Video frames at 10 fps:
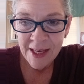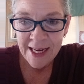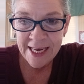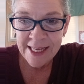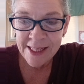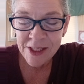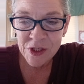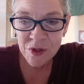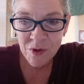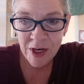And in this
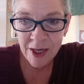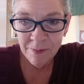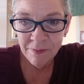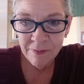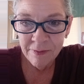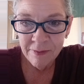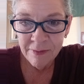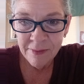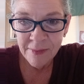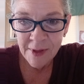dream,
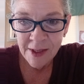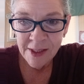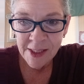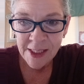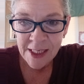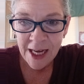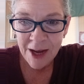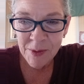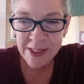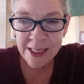
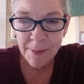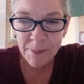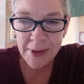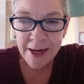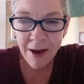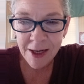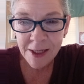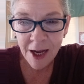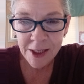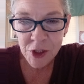I was in a big
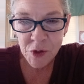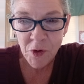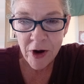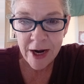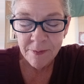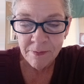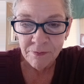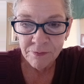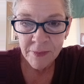auditorium.